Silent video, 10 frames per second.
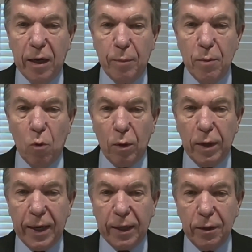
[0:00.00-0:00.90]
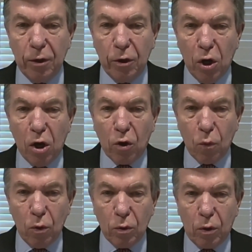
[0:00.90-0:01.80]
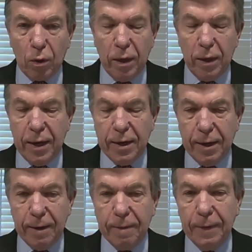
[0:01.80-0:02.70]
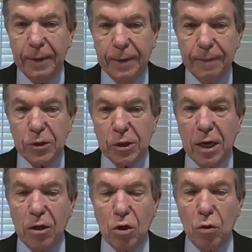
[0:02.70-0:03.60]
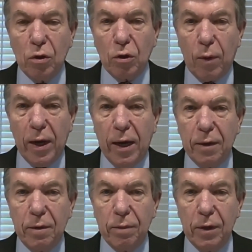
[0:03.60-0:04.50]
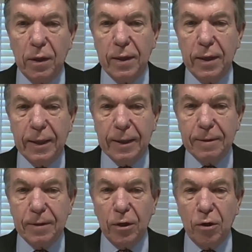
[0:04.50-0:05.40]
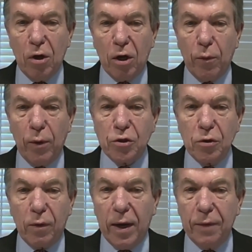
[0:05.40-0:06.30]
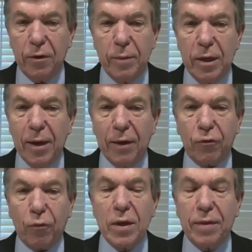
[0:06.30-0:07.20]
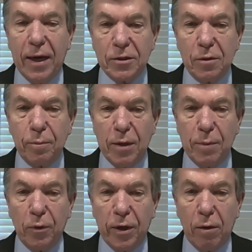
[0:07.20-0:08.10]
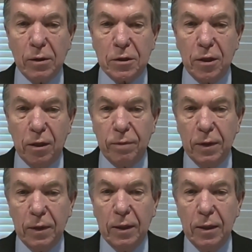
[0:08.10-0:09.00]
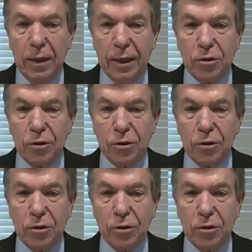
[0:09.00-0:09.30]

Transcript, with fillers: It'd be more like an inaugural a uh, State of the Union crowd than uh, an inauguration crowd. There'll be about 3,000 people there instead of uh,